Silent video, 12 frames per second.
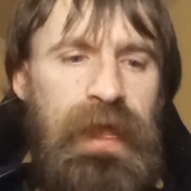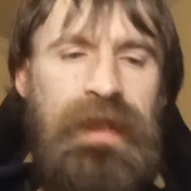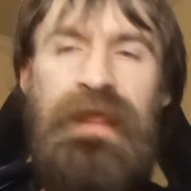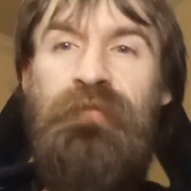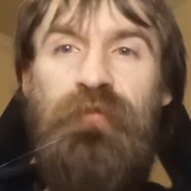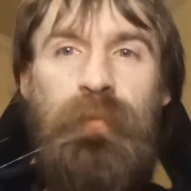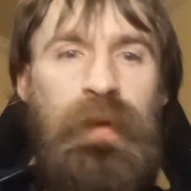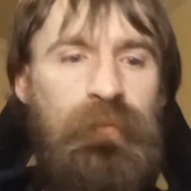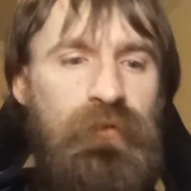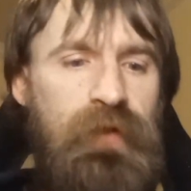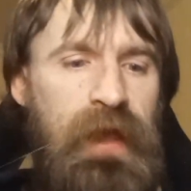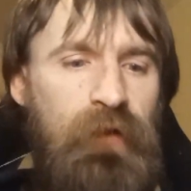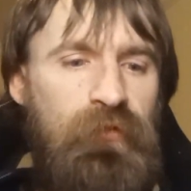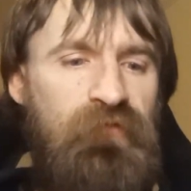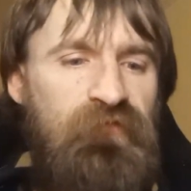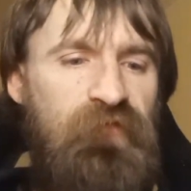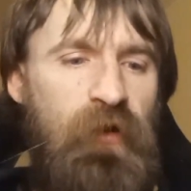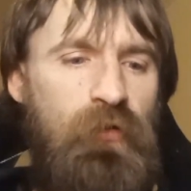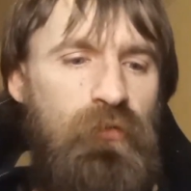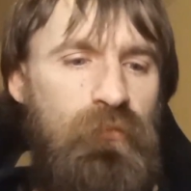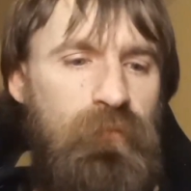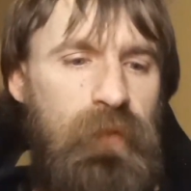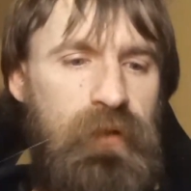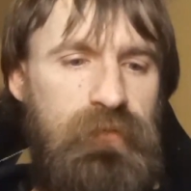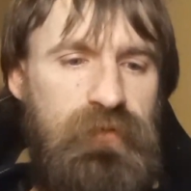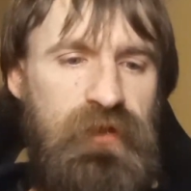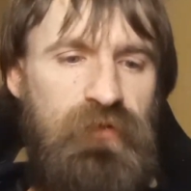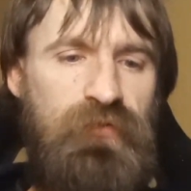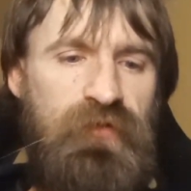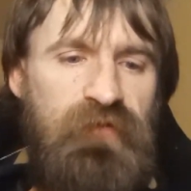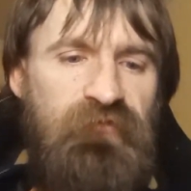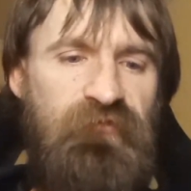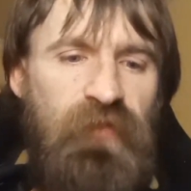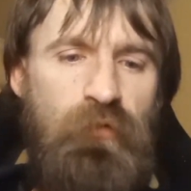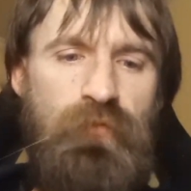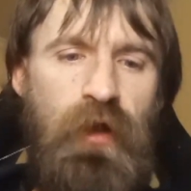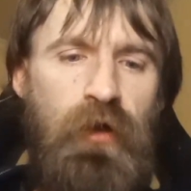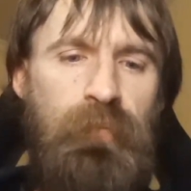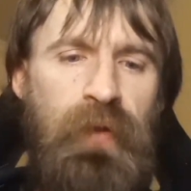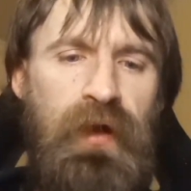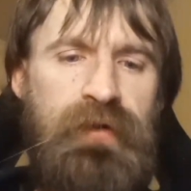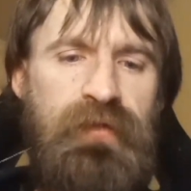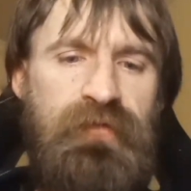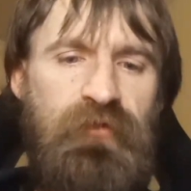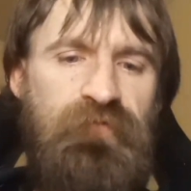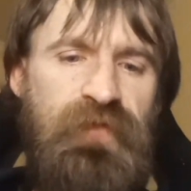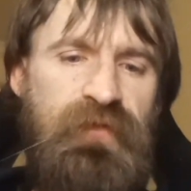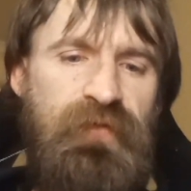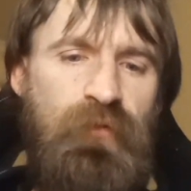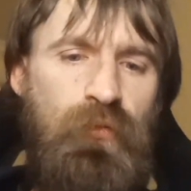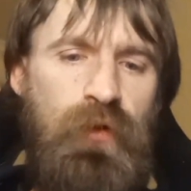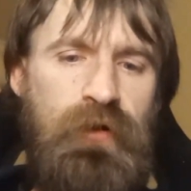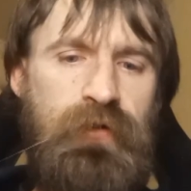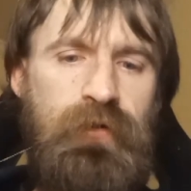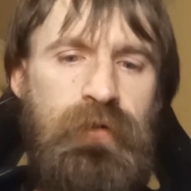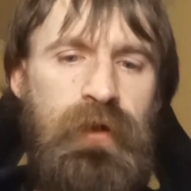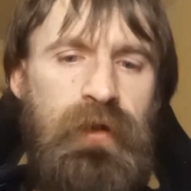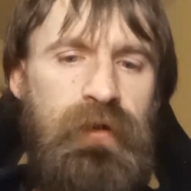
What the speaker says: And he remembered how the foam used to float upon the surface of the water